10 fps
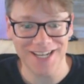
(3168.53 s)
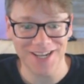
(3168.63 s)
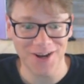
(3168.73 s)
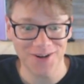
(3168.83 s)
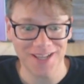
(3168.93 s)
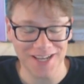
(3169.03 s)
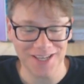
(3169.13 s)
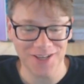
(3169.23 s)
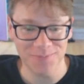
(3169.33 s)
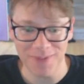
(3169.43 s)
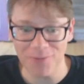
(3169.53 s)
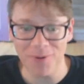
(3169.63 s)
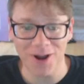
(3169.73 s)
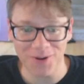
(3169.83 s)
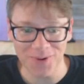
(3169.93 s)
You know, yeah. like you may
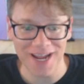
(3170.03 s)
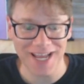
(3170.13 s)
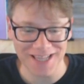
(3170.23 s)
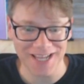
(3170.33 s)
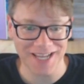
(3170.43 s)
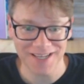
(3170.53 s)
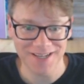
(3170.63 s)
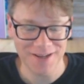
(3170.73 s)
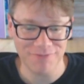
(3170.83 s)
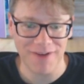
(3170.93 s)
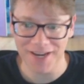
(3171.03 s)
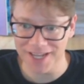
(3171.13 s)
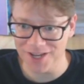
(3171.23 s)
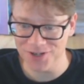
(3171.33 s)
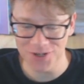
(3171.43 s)
walk away like
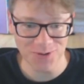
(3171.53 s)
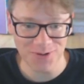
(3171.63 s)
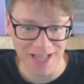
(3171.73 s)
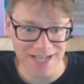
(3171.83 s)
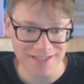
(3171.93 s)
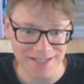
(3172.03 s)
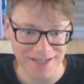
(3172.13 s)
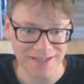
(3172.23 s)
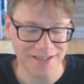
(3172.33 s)
finding a new classic.